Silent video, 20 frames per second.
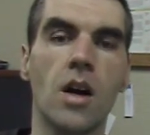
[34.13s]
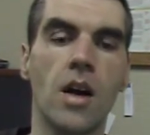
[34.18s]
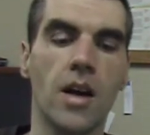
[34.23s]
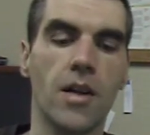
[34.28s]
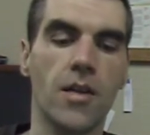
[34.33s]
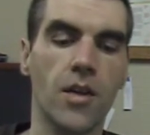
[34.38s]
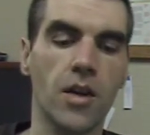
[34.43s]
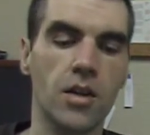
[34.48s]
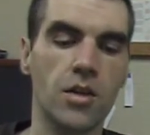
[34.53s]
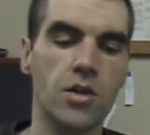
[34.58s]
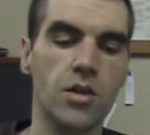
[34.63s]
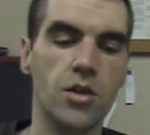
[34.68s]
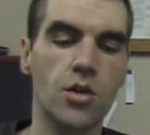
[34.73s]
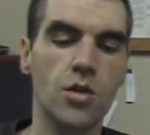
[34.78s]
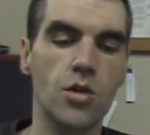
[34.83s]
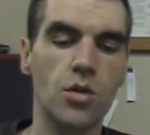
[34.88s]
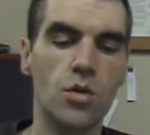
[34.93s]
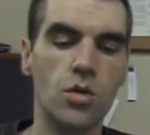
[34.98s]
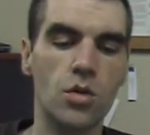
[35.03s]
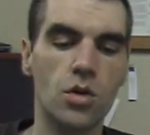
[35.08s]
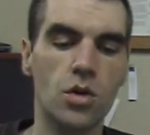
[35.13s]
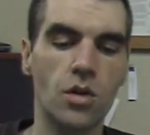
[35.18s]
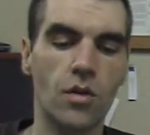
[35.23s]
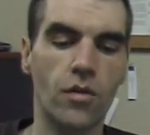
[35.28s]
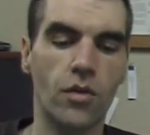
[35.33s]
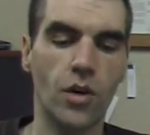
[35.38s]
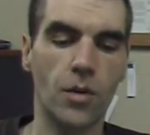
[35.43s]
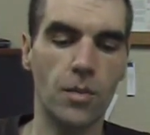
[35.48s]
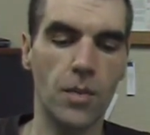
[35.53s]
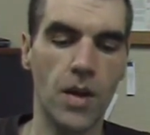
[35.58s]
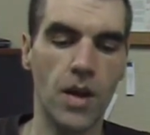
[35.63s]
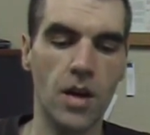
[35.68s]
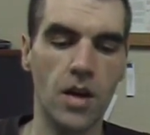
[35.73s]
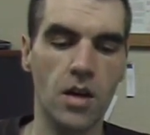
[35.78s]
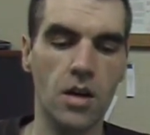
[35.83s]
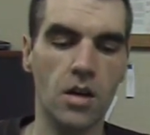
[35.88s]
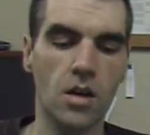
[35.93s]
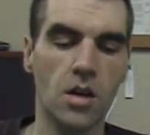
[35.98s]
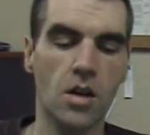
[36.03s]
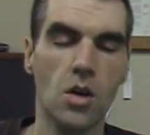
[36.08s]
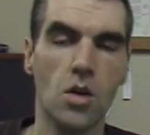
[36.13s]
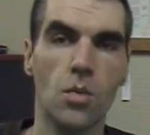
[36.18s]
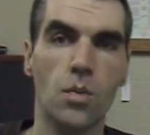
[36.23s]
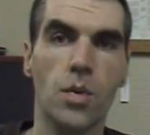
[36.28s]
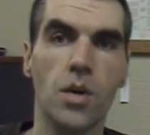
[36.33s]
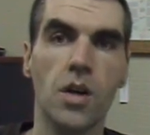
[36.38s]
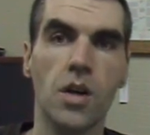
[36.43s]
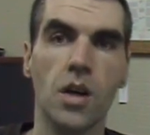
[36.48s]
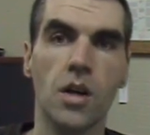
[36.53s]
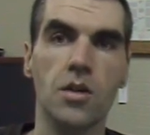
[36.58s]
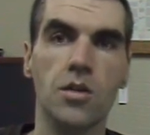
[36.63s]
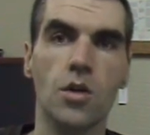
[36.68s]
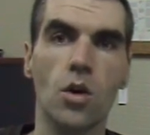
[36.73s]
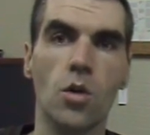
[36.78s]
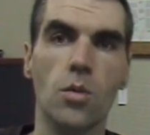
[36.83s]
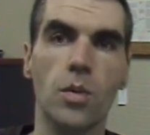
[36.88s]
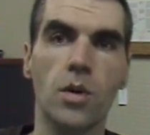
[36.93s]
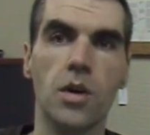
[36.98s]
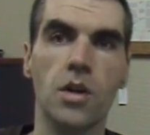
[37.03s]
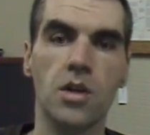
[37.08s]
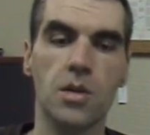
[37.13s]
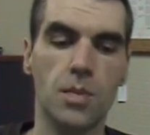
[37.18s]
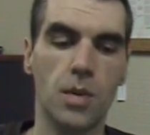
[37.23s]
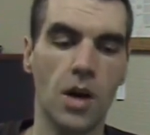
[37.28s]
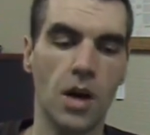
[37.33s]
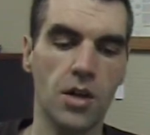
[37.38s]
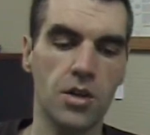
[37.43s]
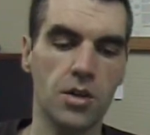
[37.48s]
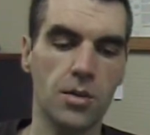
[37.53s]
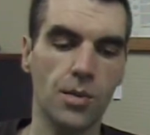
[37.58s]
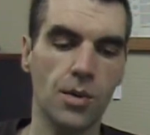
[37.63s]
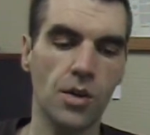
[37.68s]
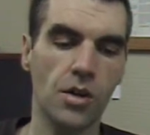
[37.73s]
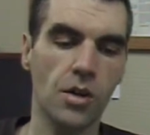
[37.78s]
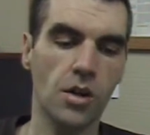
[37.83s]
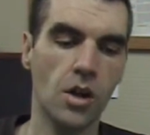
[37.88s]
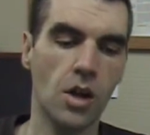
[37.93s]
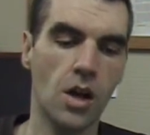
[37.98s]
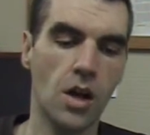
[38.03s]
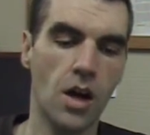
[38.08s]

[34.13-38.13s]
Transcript: and then choose from there, being as open as possible.